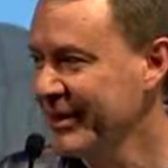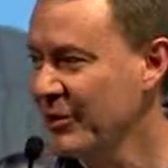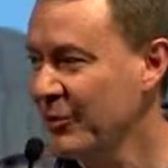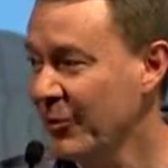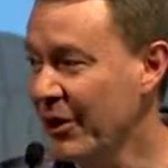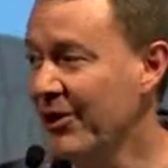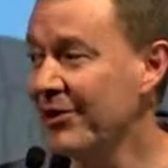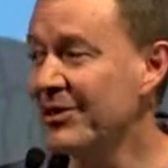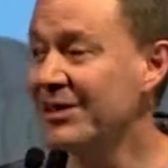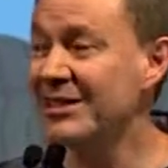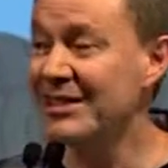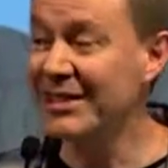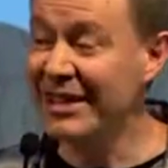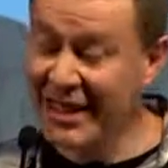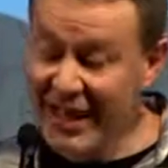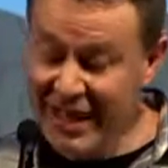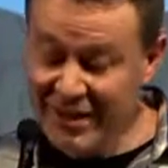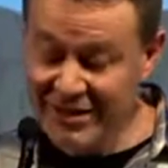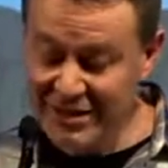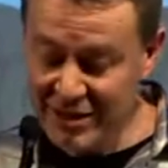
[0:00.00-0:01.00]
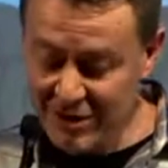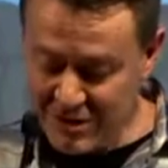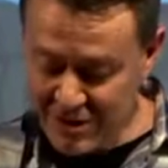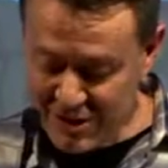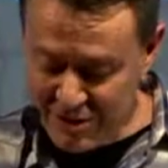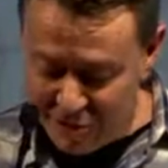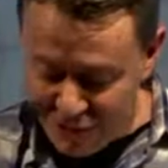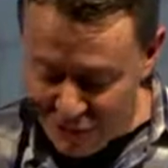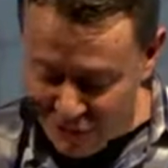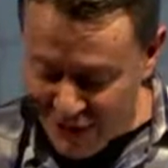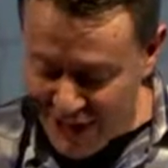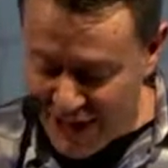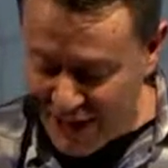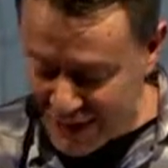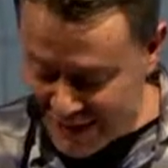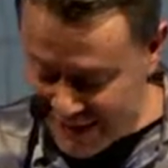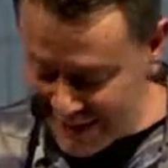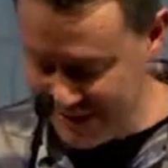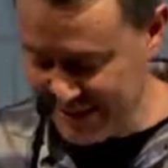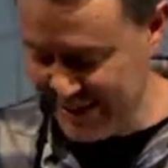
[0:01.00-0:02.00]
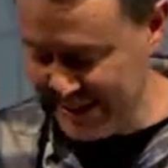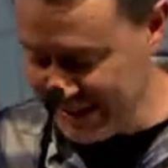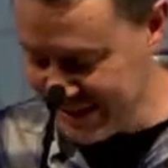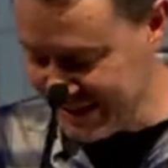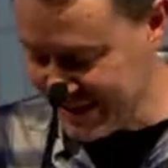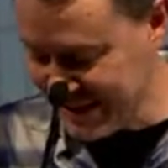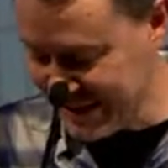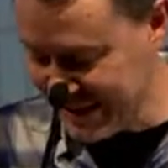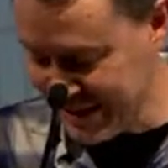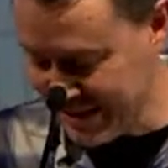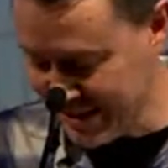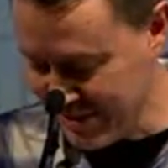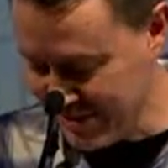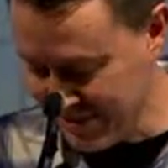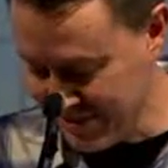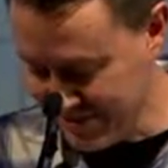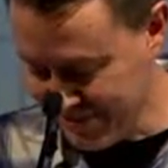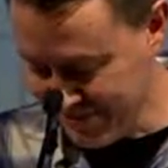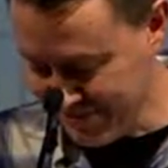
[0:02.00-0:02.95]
We don't see ourselves as failing to listen him.